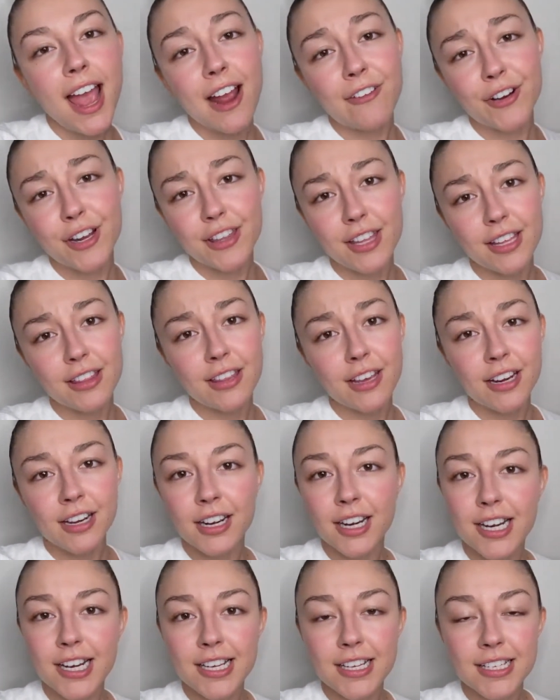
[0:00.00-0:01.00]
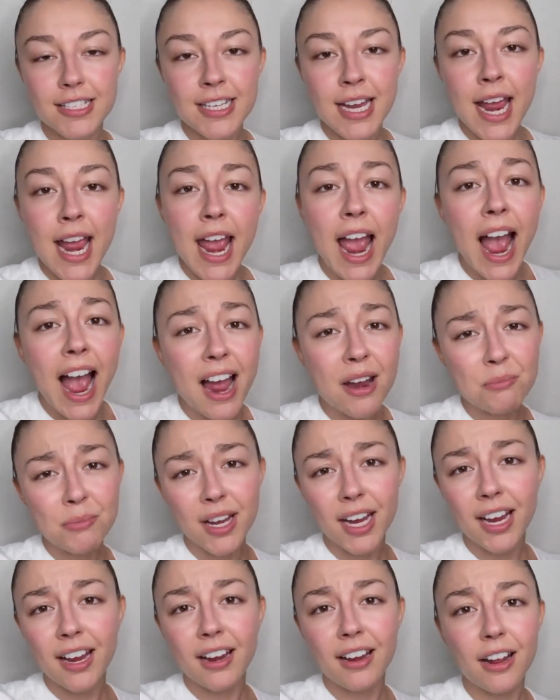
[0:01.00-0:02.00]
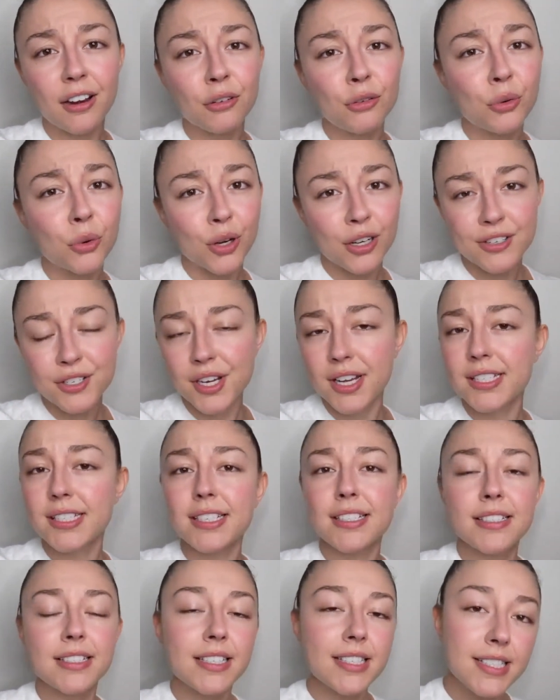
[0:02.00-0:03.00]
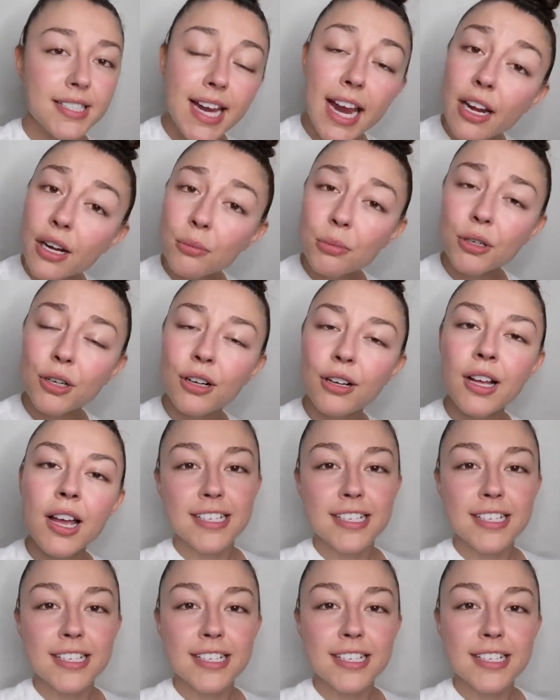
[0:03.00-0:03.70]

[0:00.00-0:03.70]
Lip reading: Everything there is handmade and gorgeous and sustainable.